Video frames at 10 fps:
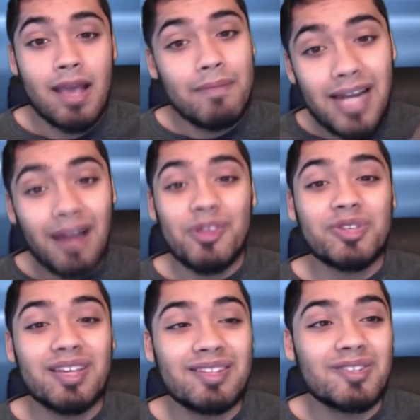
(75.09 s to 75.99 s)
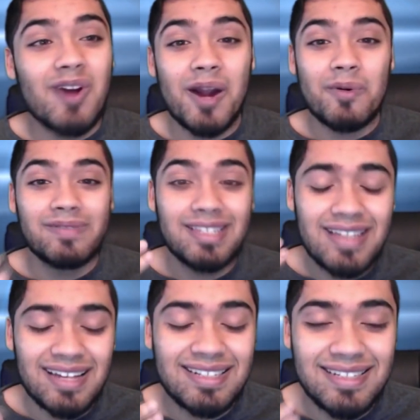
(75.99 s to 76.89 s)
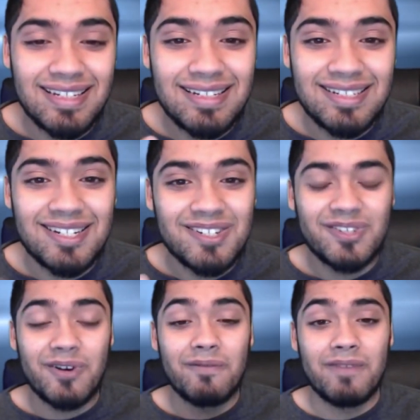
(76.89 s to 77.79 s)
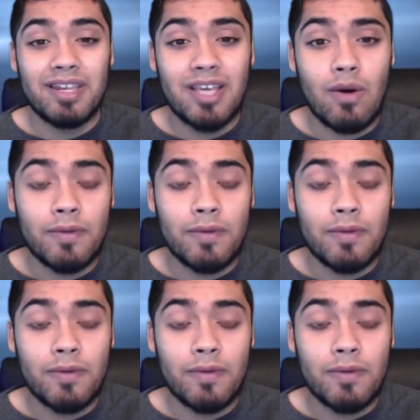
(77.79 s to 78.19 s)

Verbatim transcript: But now let's get started with the STG show video.